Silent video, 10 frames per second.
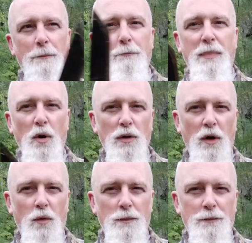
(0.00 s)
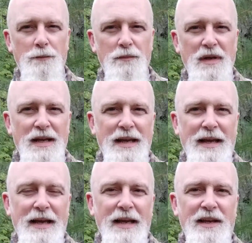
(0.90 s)
bolo
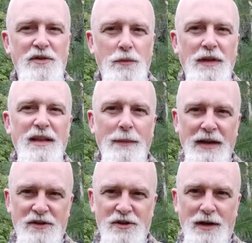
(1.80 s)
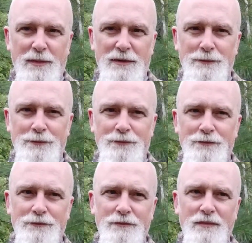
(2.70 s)
is really the best shape,
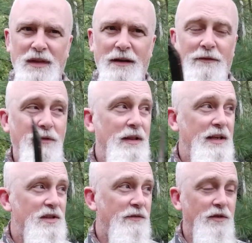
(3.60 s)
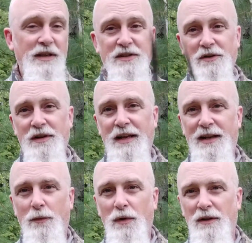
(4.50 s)
at least for the eastern
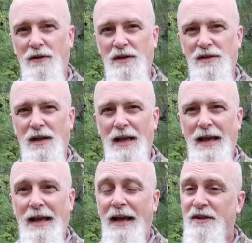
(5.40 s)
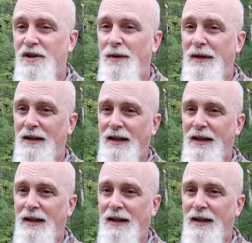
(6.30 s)
Canadian wilderness. It's going to be a little